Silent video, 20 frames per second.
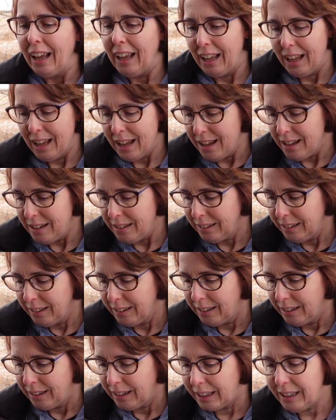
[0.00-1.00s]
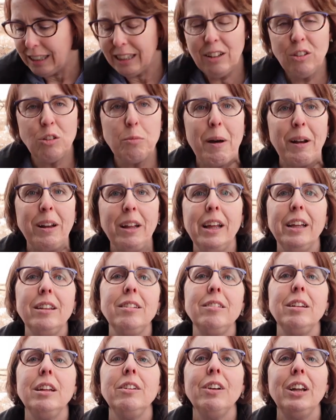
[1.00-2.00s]
And I think that's about it.
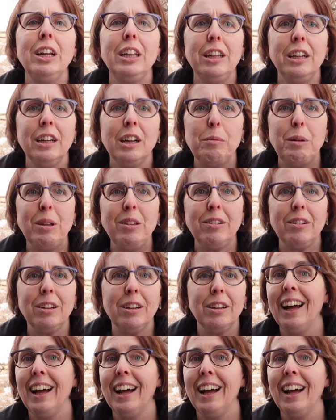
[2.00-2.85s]
Steve, anything I missed?